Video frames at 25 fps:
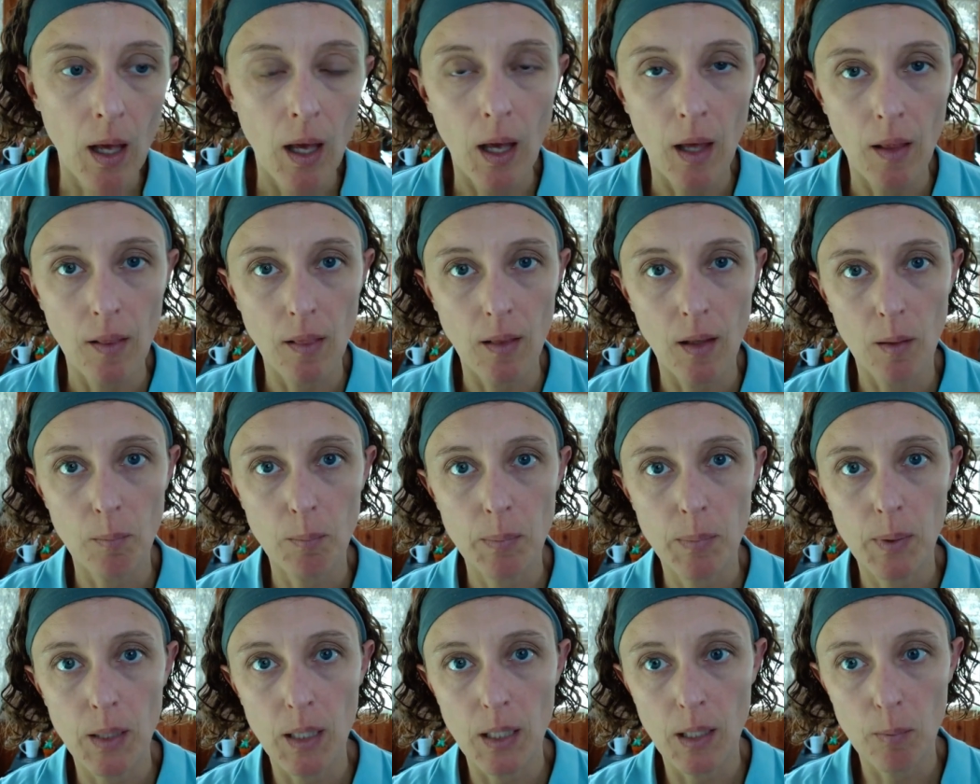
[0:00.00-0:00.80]
And then
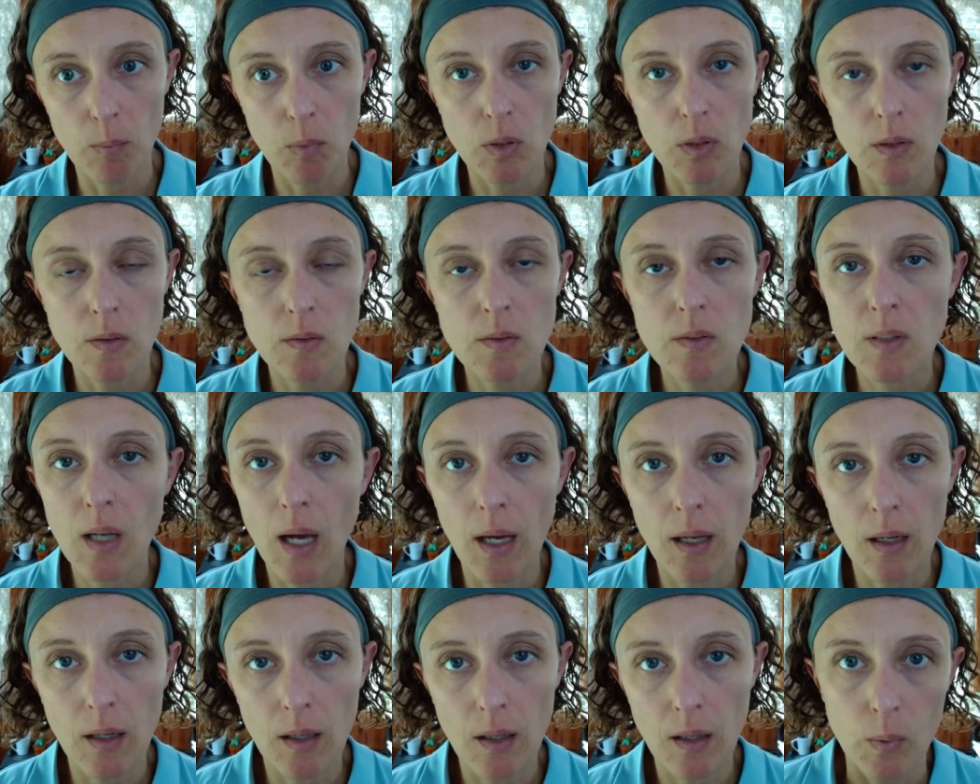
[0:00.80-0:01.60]
being able to
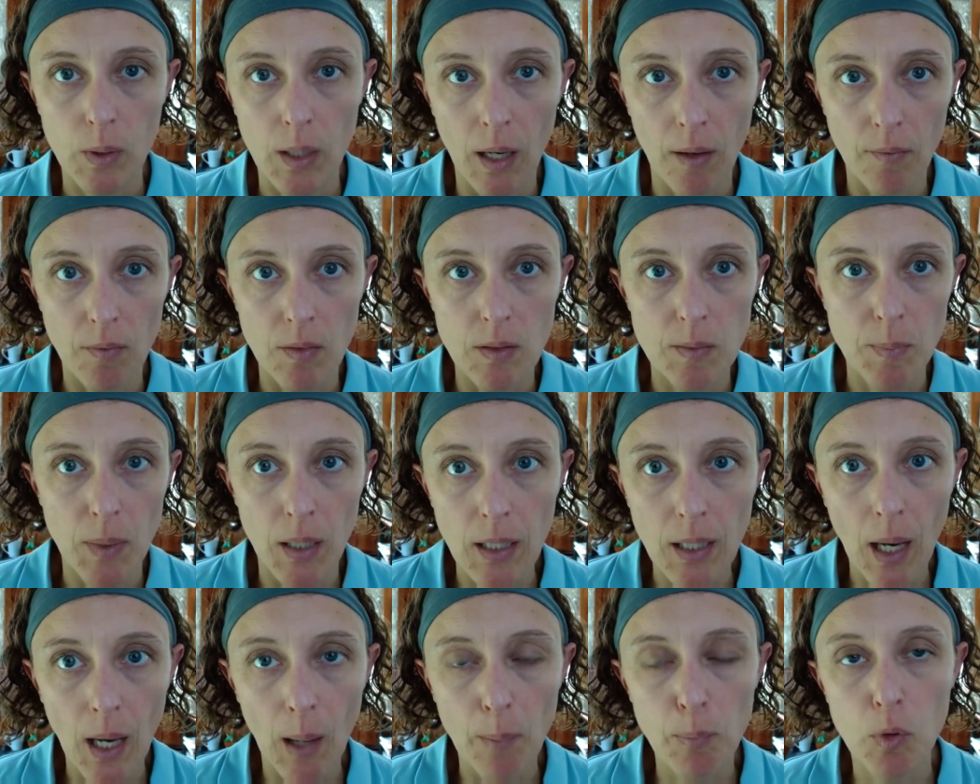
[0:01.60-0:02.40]
decide, we have this
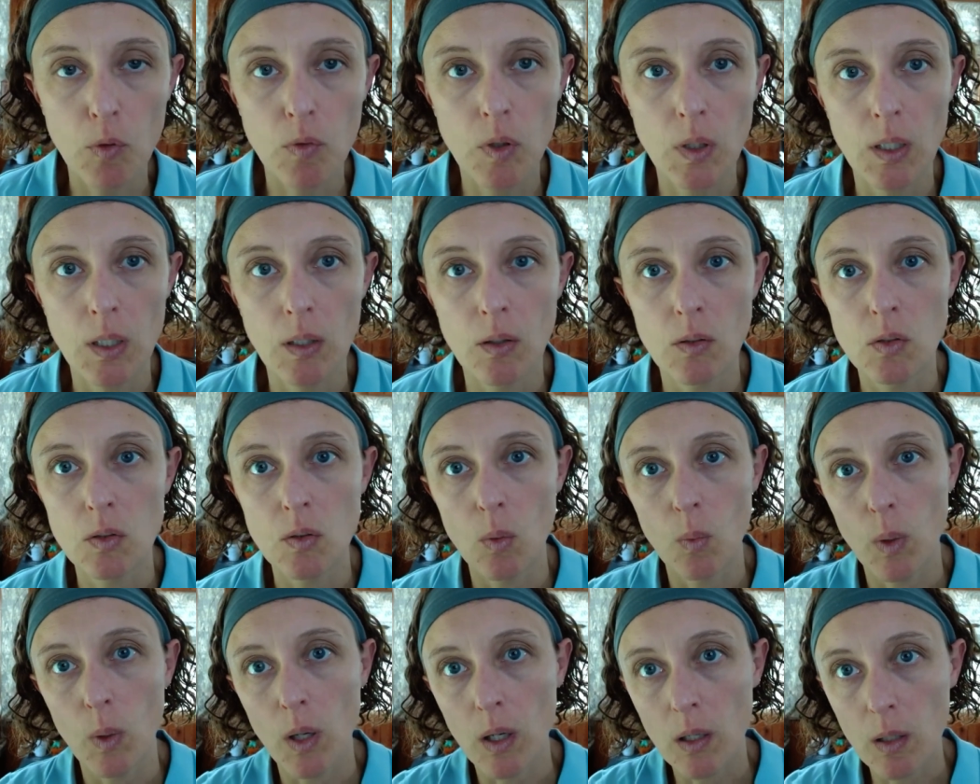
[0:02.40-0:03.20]
big gap over here,
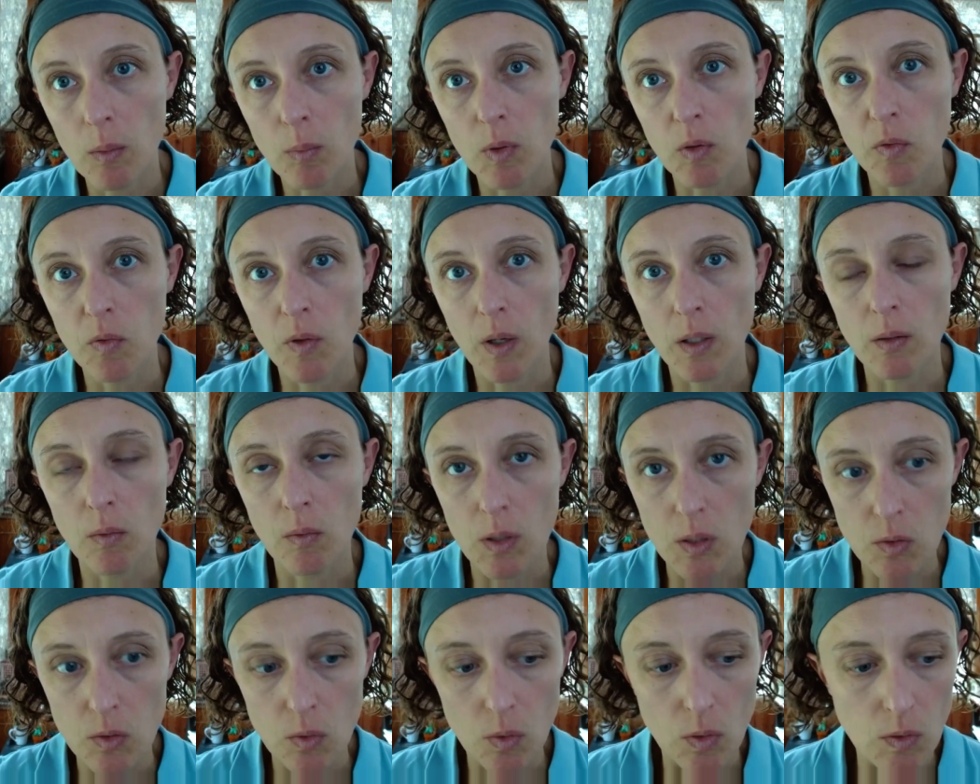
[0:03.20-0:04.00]
so where can we find the
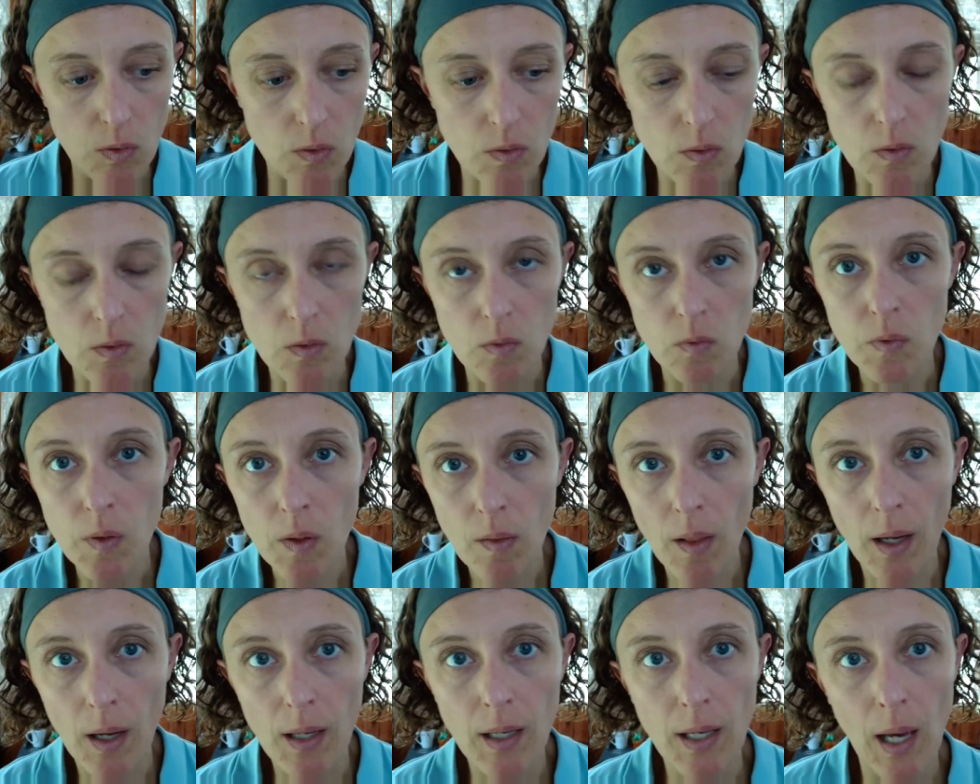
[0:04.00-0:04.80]
resources to fill
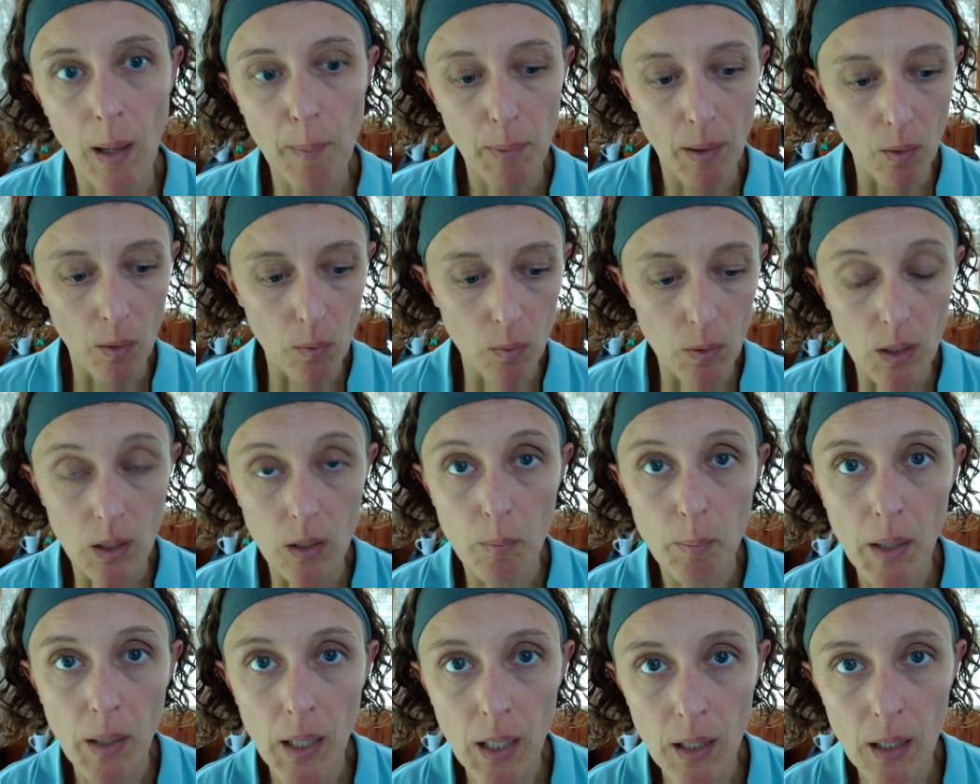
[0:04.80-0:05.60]
that gap? How are we going
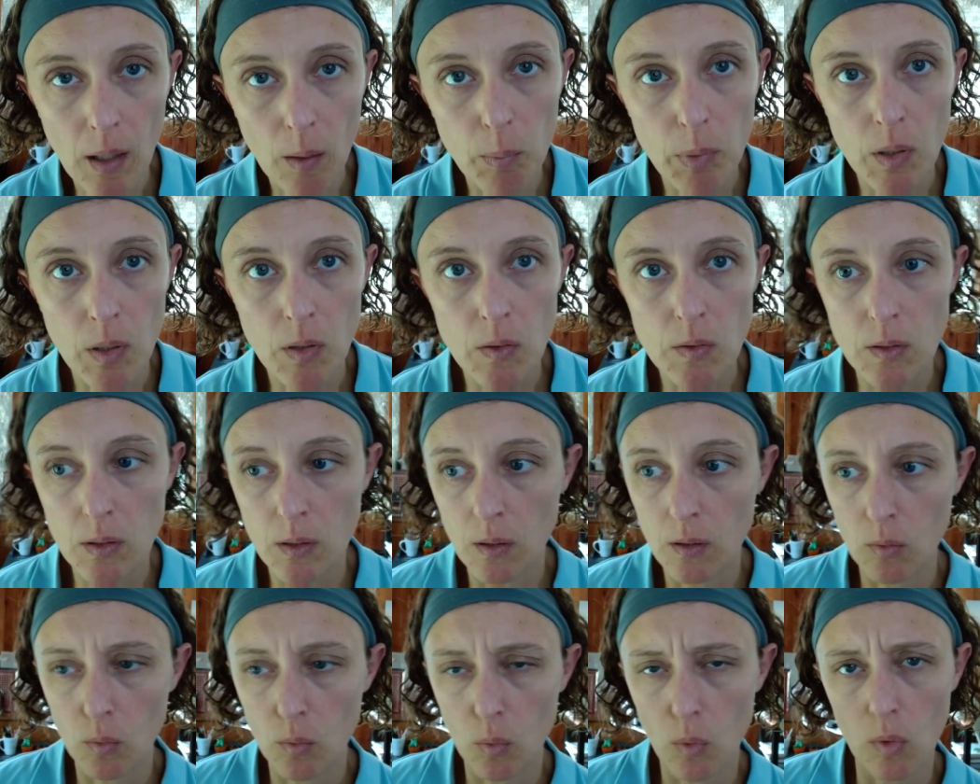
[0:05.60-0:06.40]
to pay that
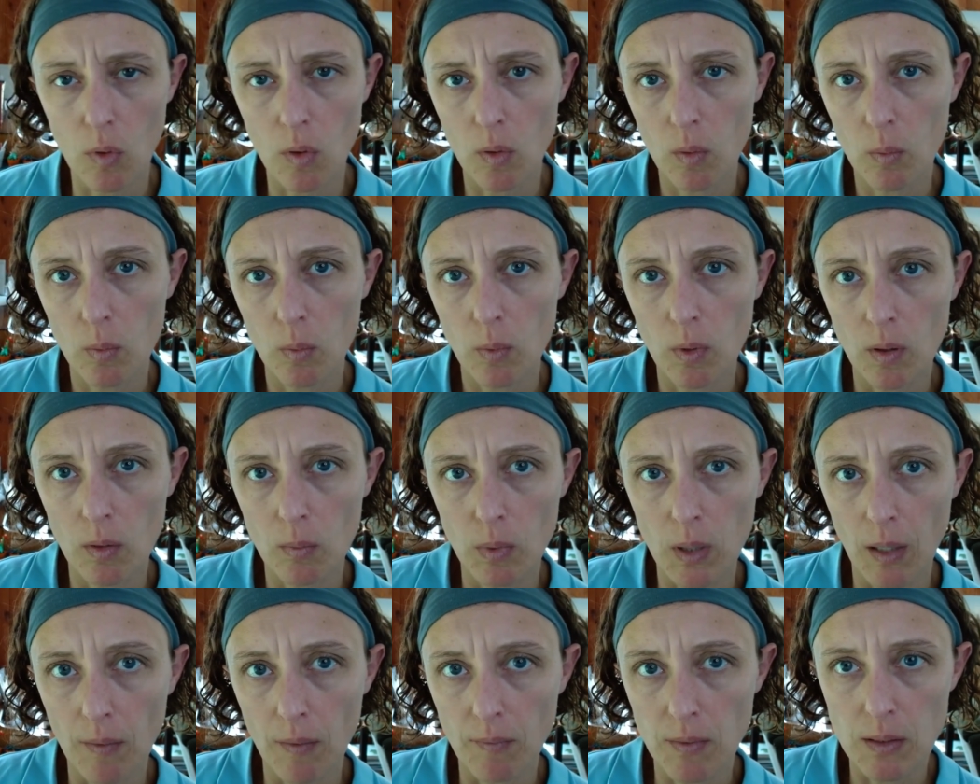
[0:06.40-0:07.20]
person? Or where
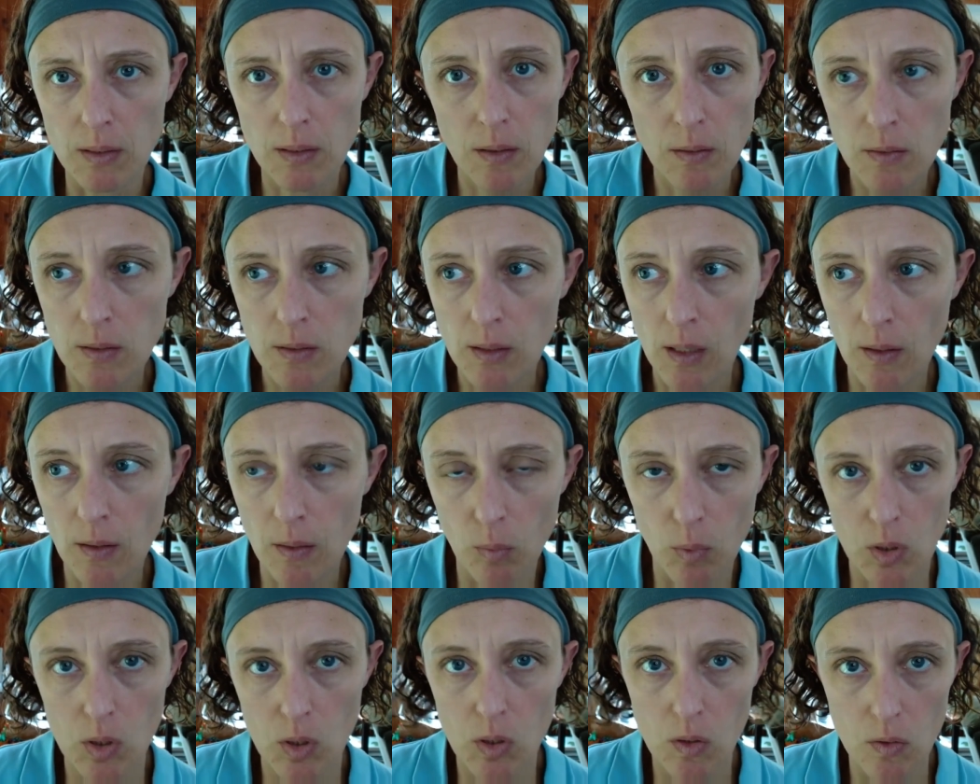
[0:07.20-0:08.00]
we have a skill set
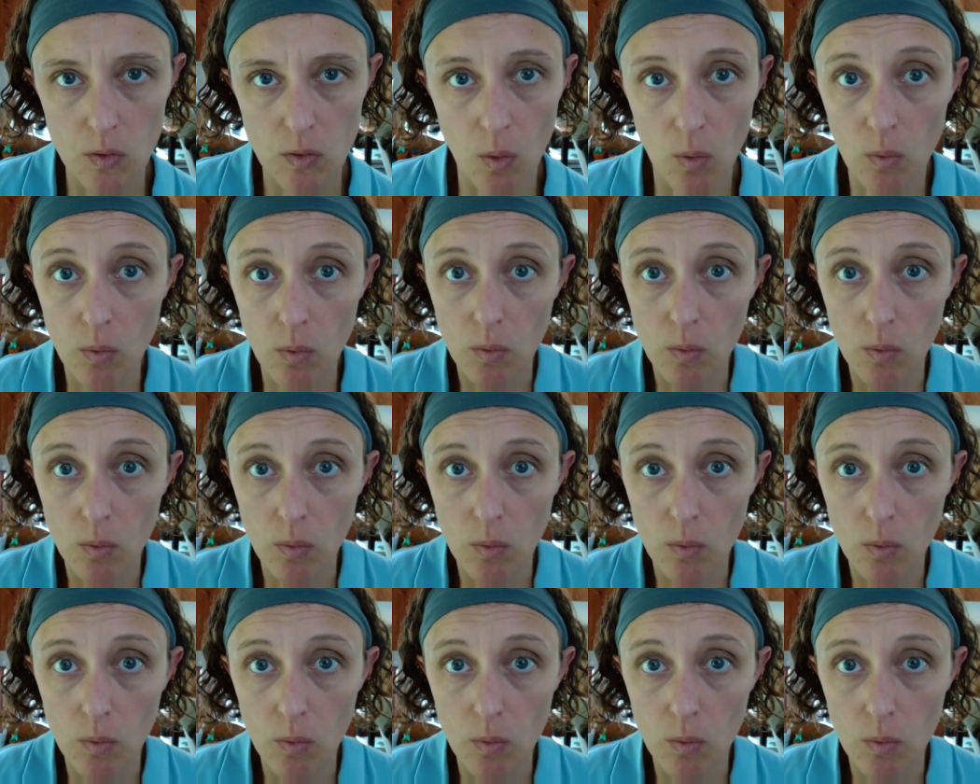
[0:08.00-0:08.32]
that we just